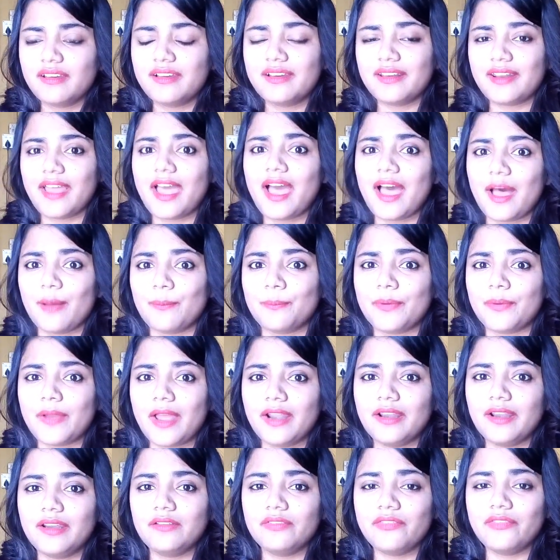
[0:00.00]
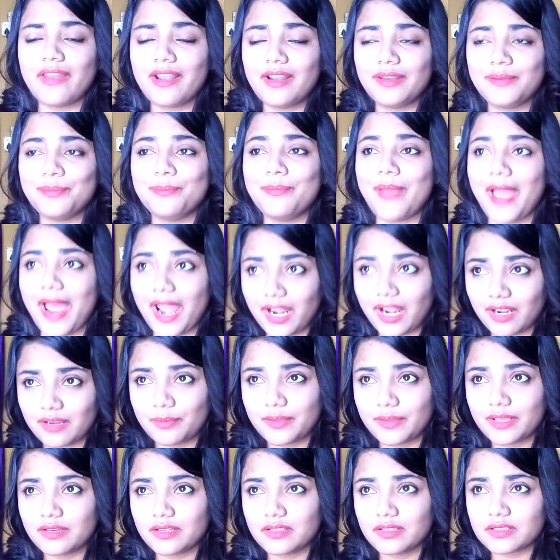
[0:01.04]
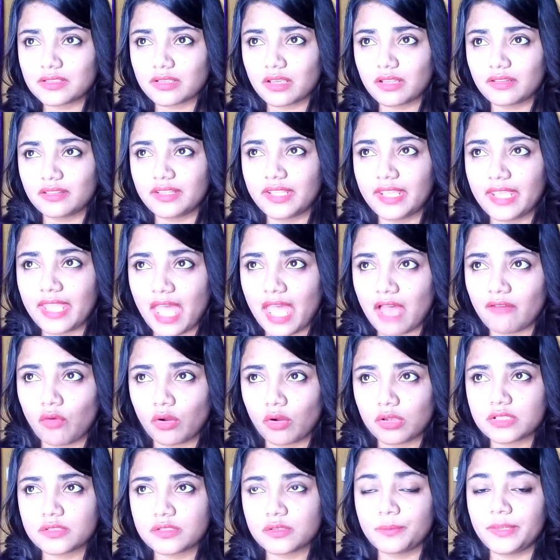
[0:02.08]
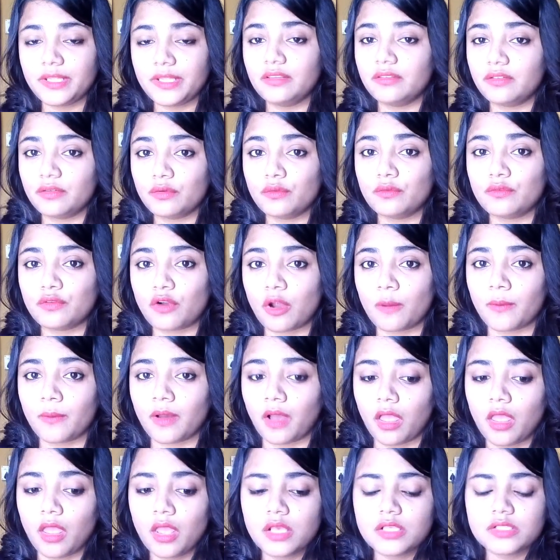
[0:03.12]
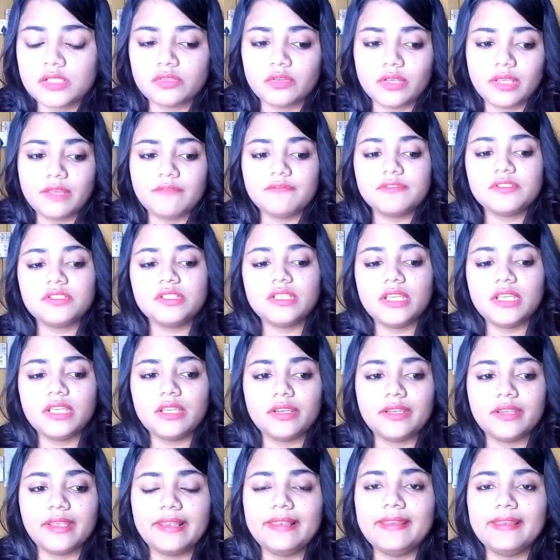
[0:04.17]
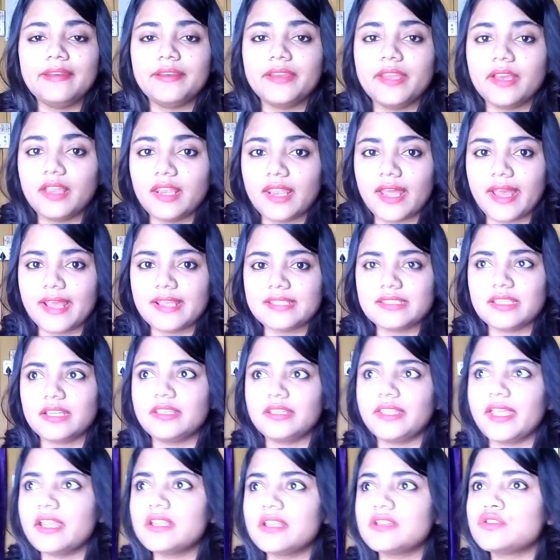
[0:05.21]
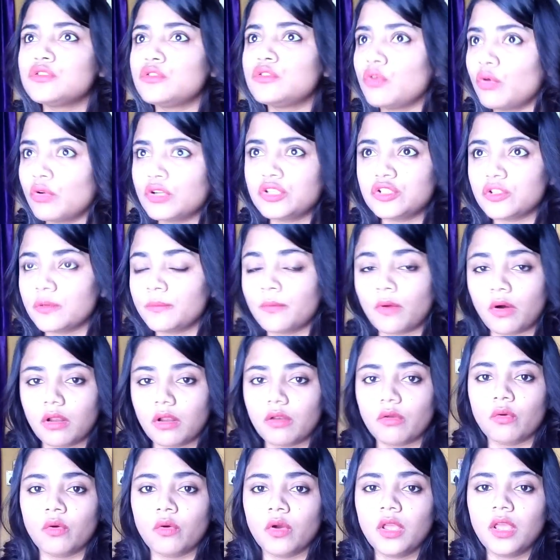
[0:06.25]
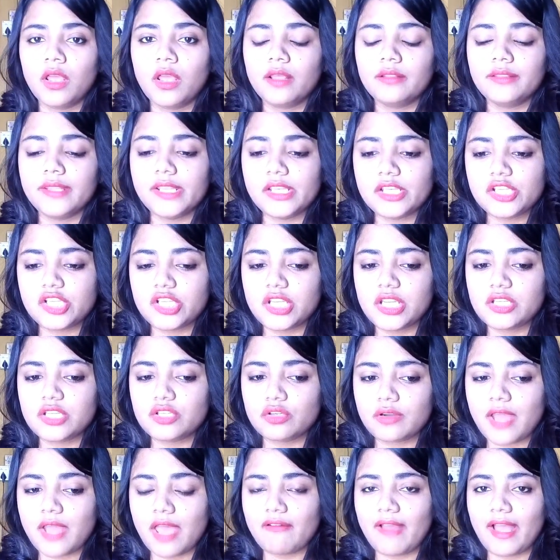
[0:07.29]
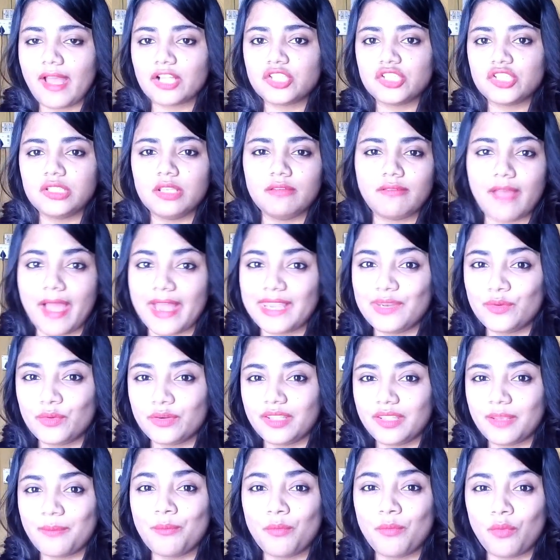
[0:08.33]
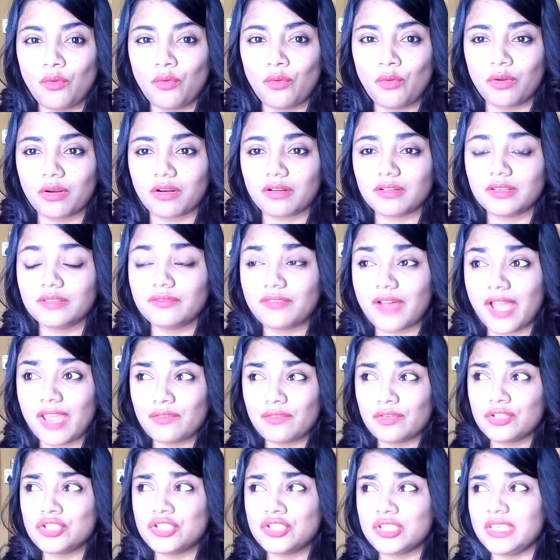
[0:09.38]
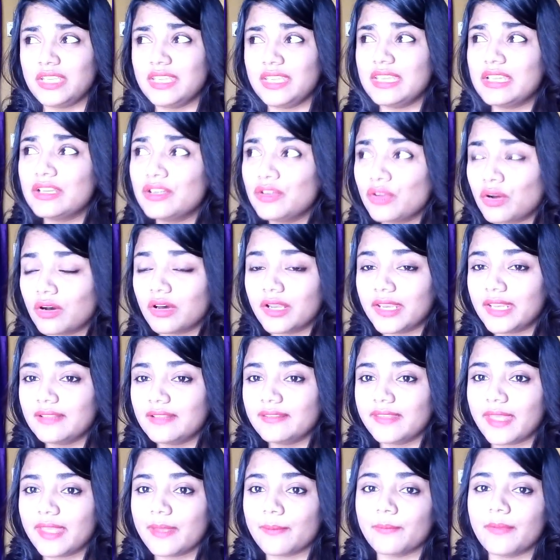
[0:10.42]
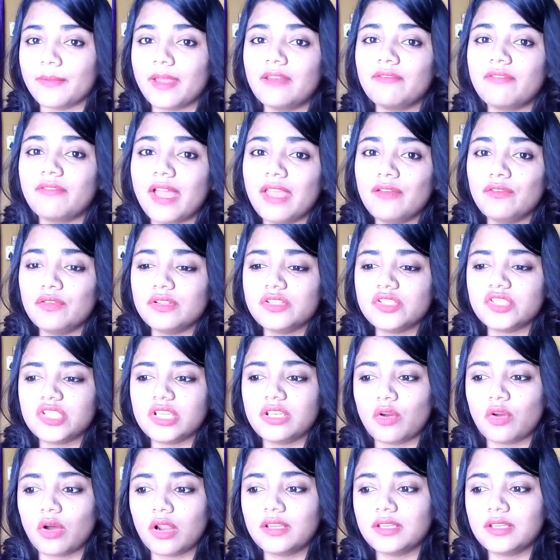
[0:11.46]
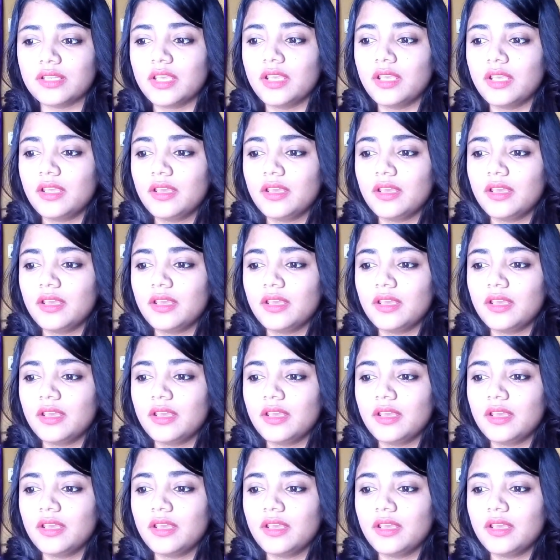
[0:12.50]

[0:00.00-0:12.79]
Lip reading: crap, and it felt bad because they have also been through trauma. So if she really realized that there is no tomorrow, then she should have actually valued them more. Why was she ignoring them, and why was she not